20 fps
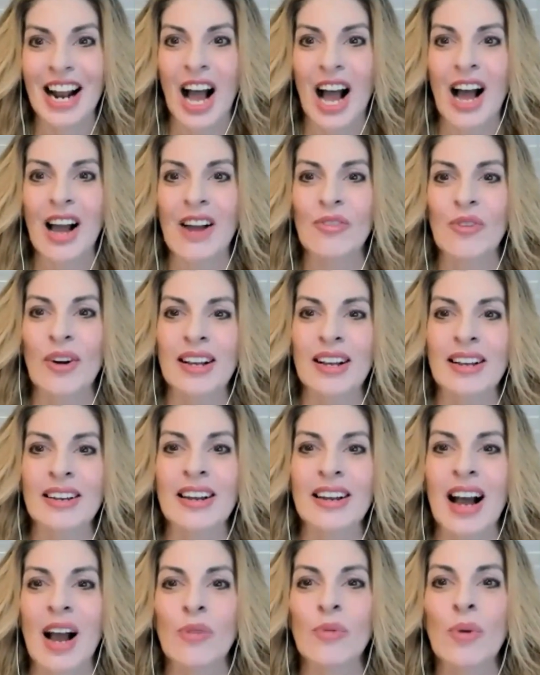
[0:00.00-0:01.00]
I
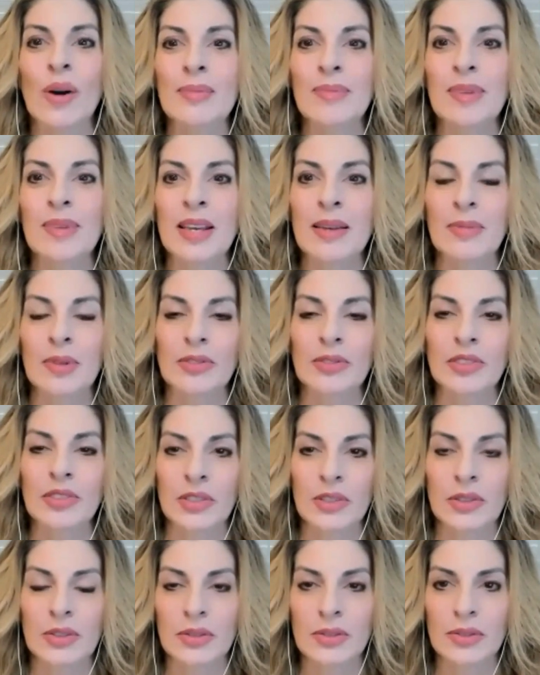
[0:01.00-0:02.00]
want to be able
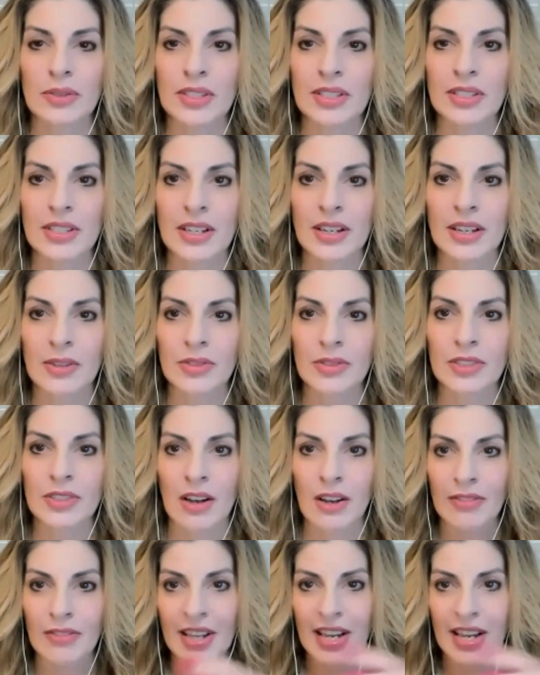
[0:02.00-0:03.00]
to,
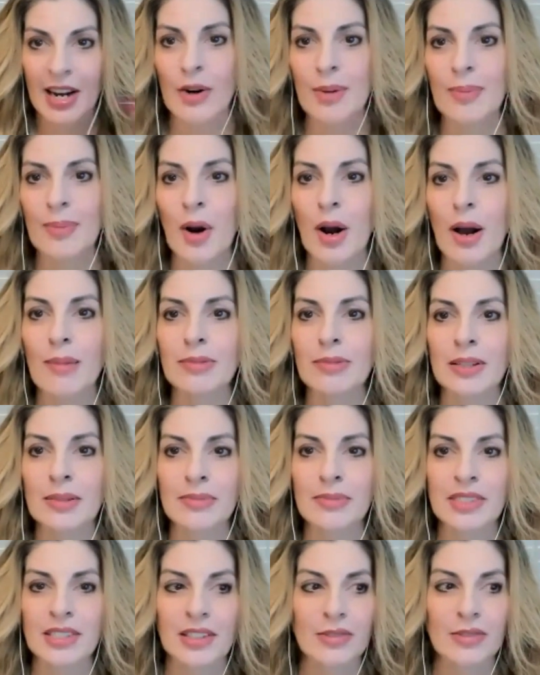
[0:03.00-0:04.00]
solve the hairy
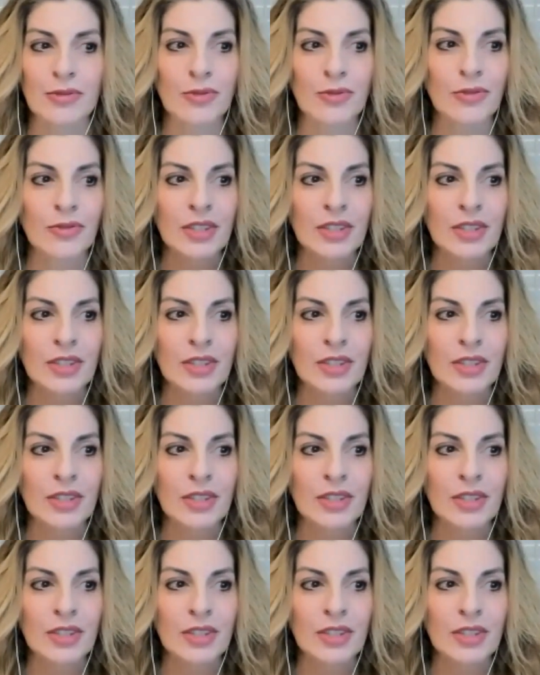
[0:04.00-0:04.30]
problems of,